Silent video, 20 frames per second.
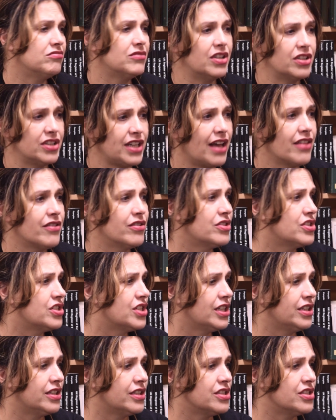Another
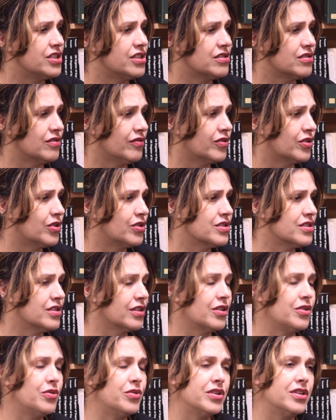challenge is, of course,
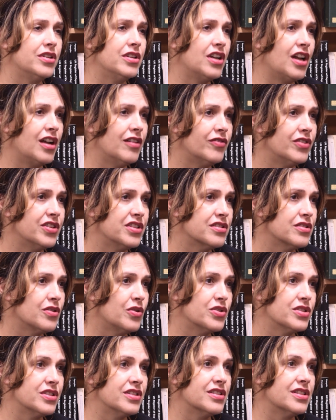securing enough
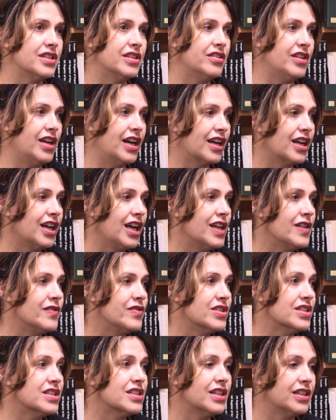resources, that the archive
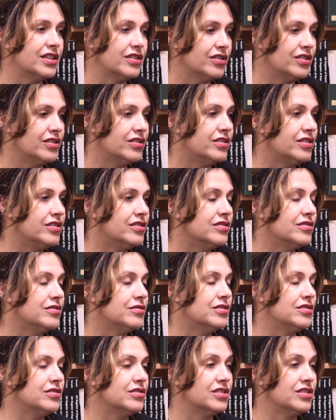is settled, is